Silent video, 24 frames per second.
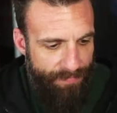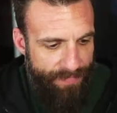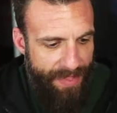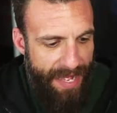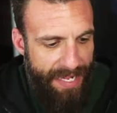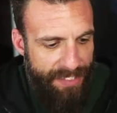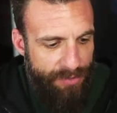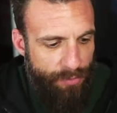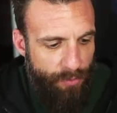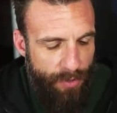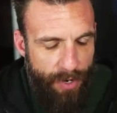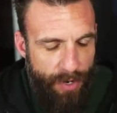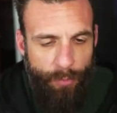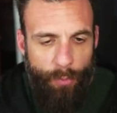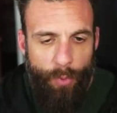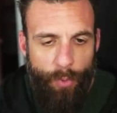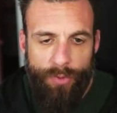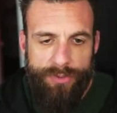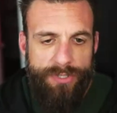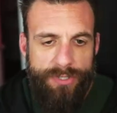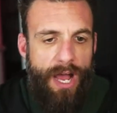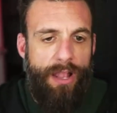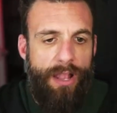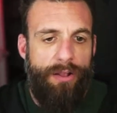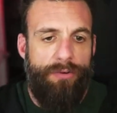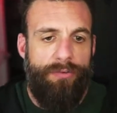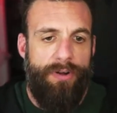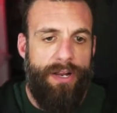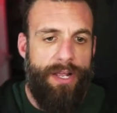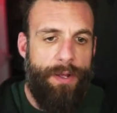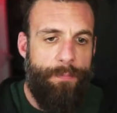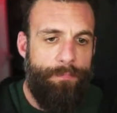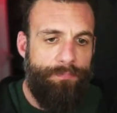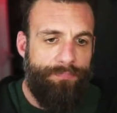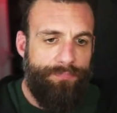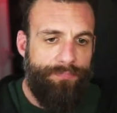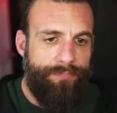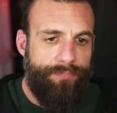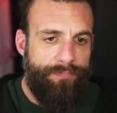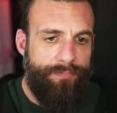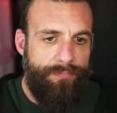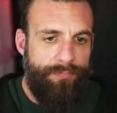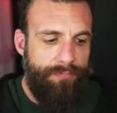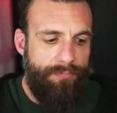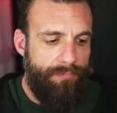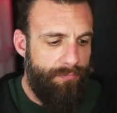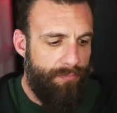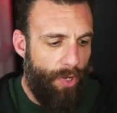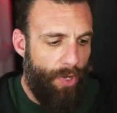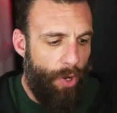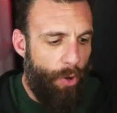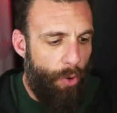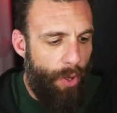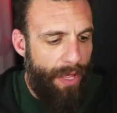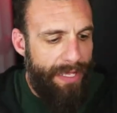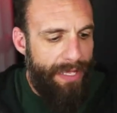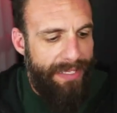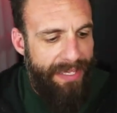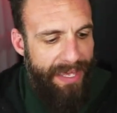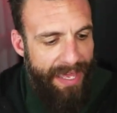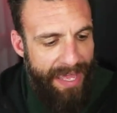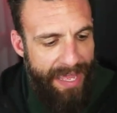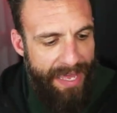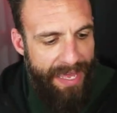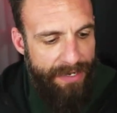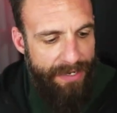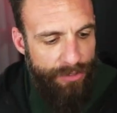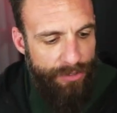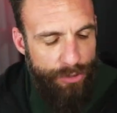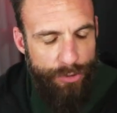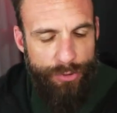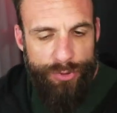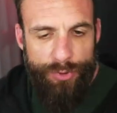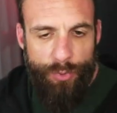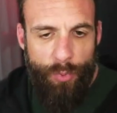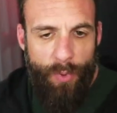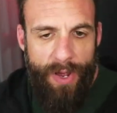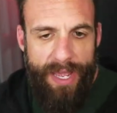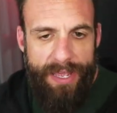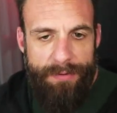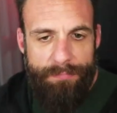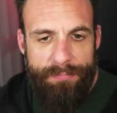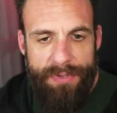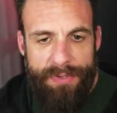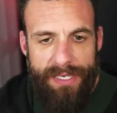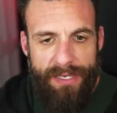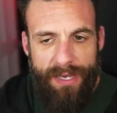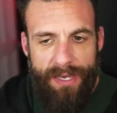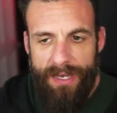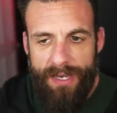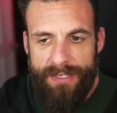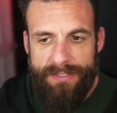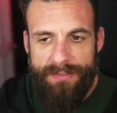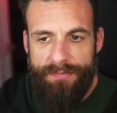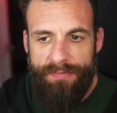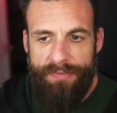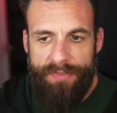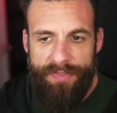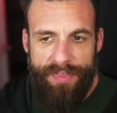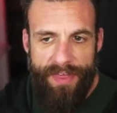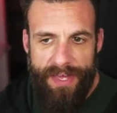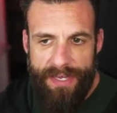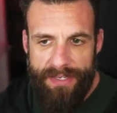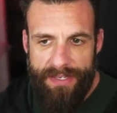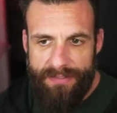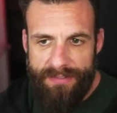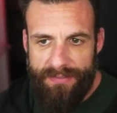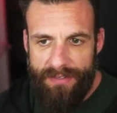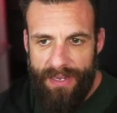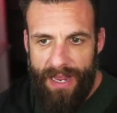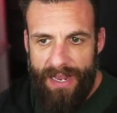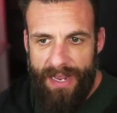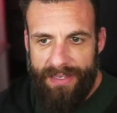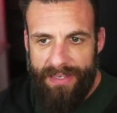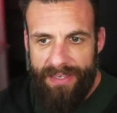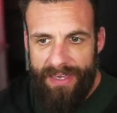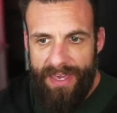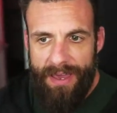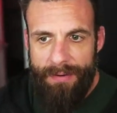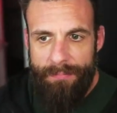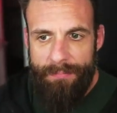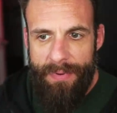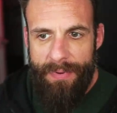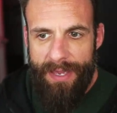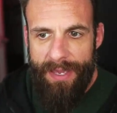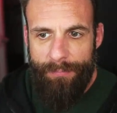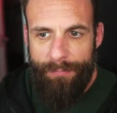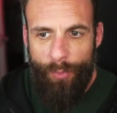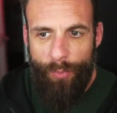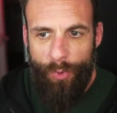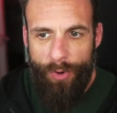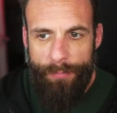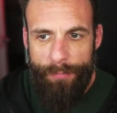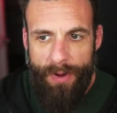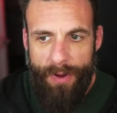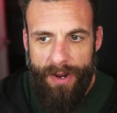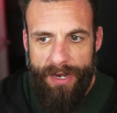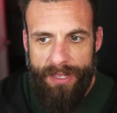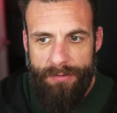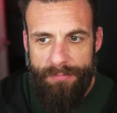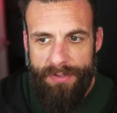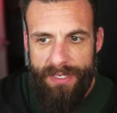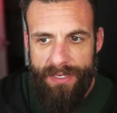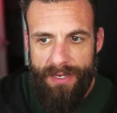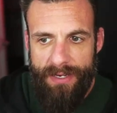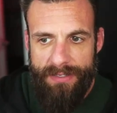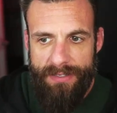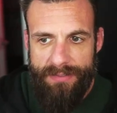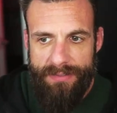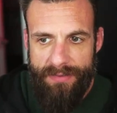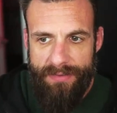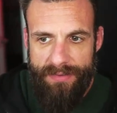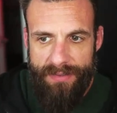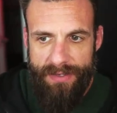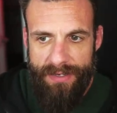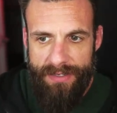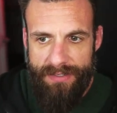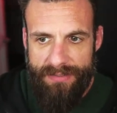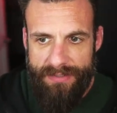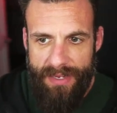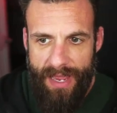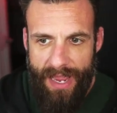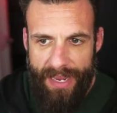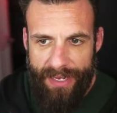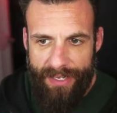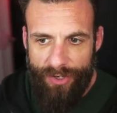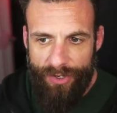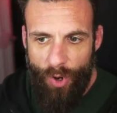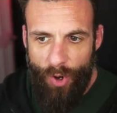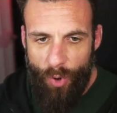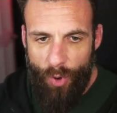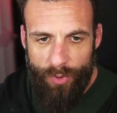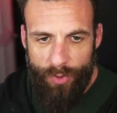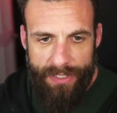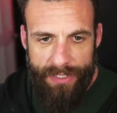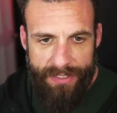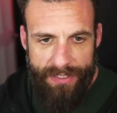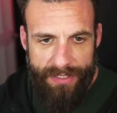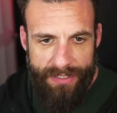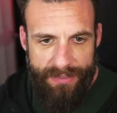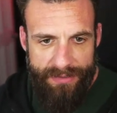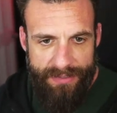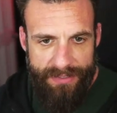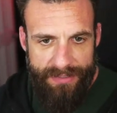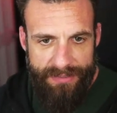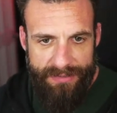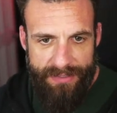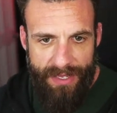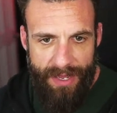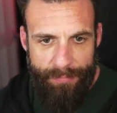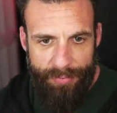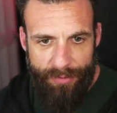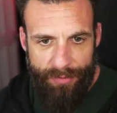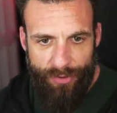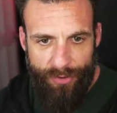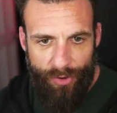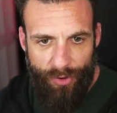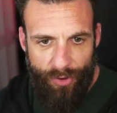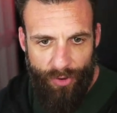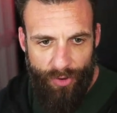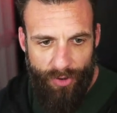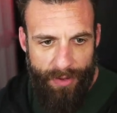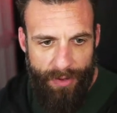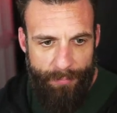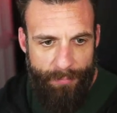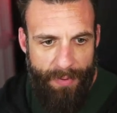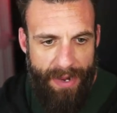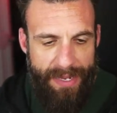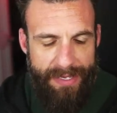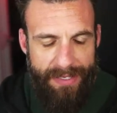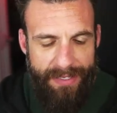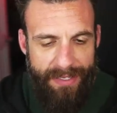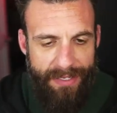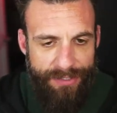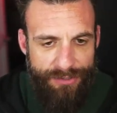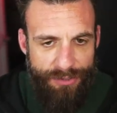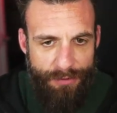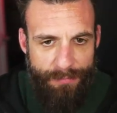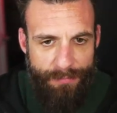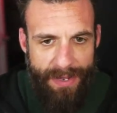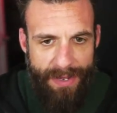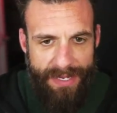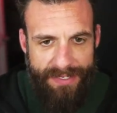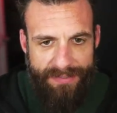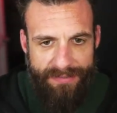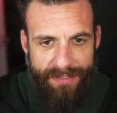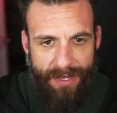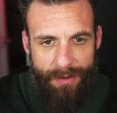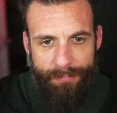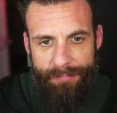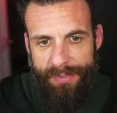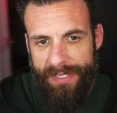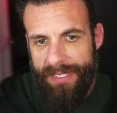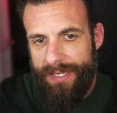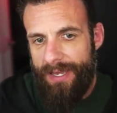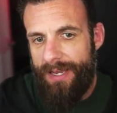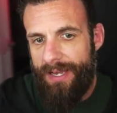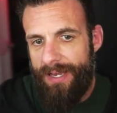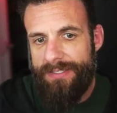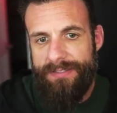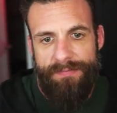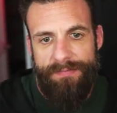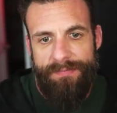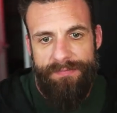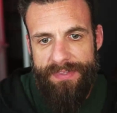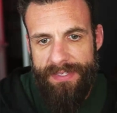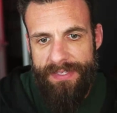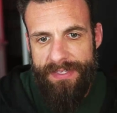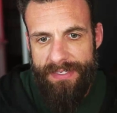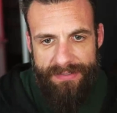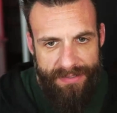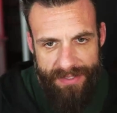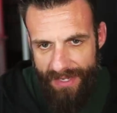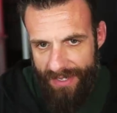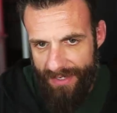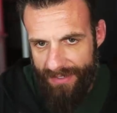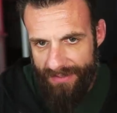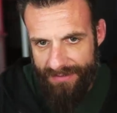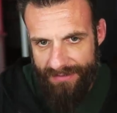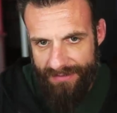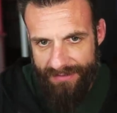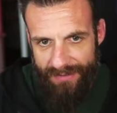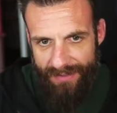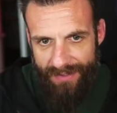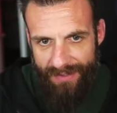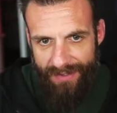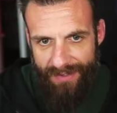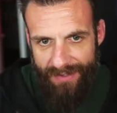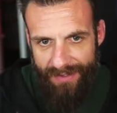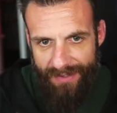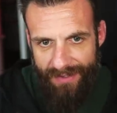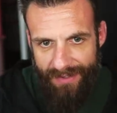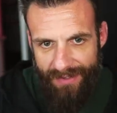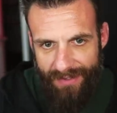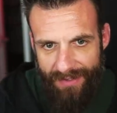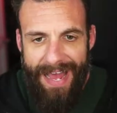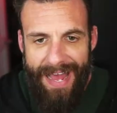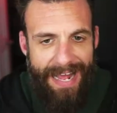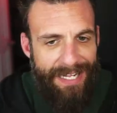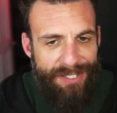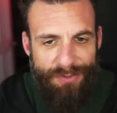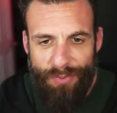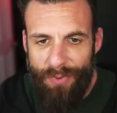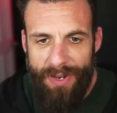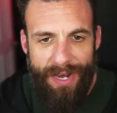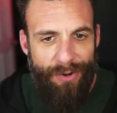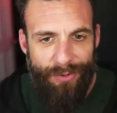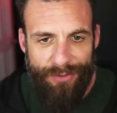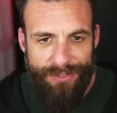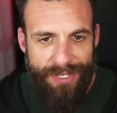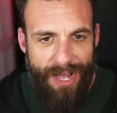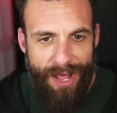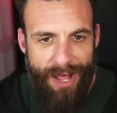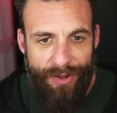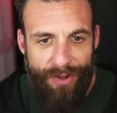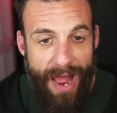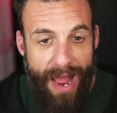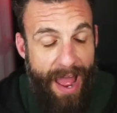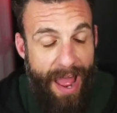That's what I won't tolerate. Well, I can't lose weight because of this. I can't make more money because of this. I can only get this type of girl. My kids are messed up because of these things. That's what I don't tolerate.